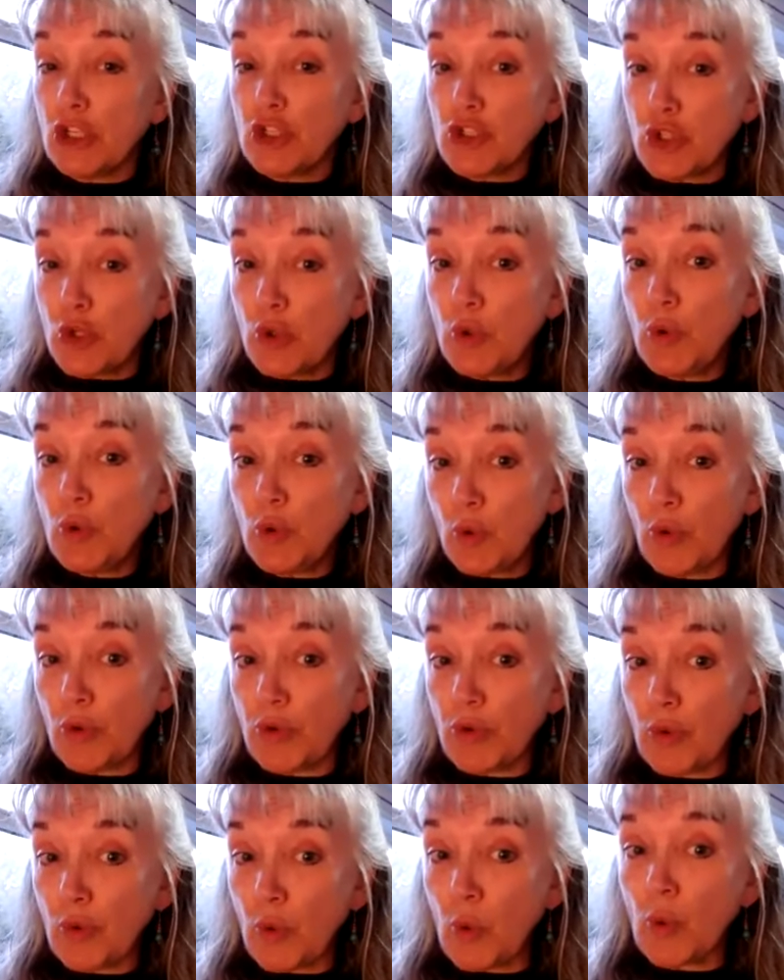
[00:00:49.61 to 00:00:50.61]
to your
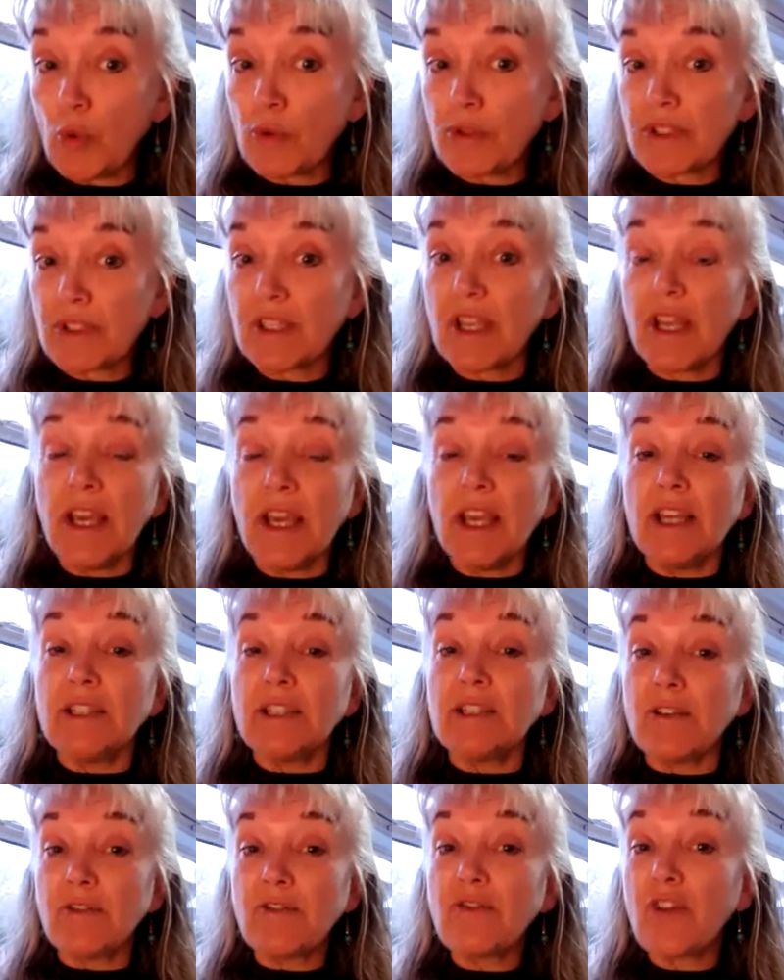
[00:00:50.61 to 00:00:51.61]
thoughts,
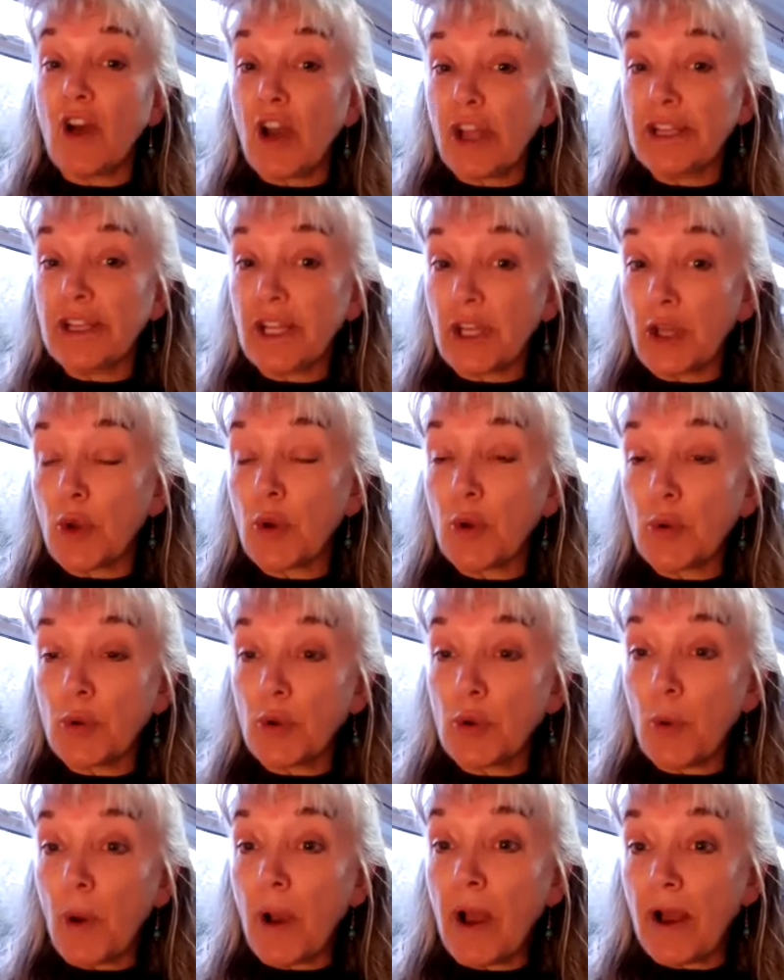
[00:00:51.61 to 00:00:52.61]
defining who
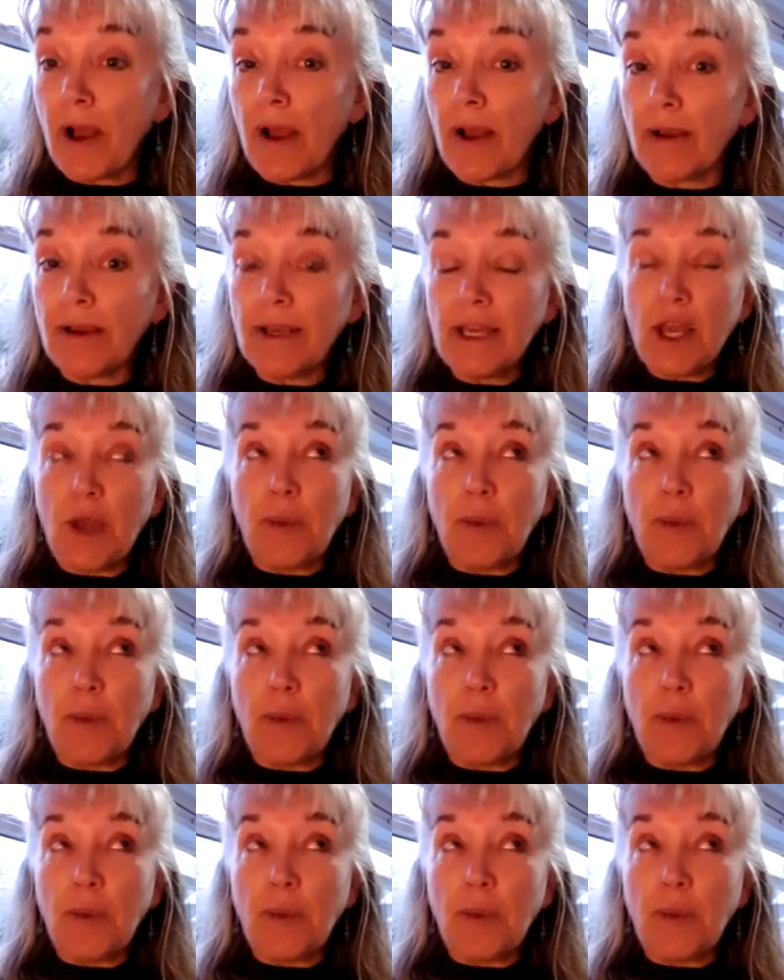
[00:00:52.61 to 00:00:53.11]
you are.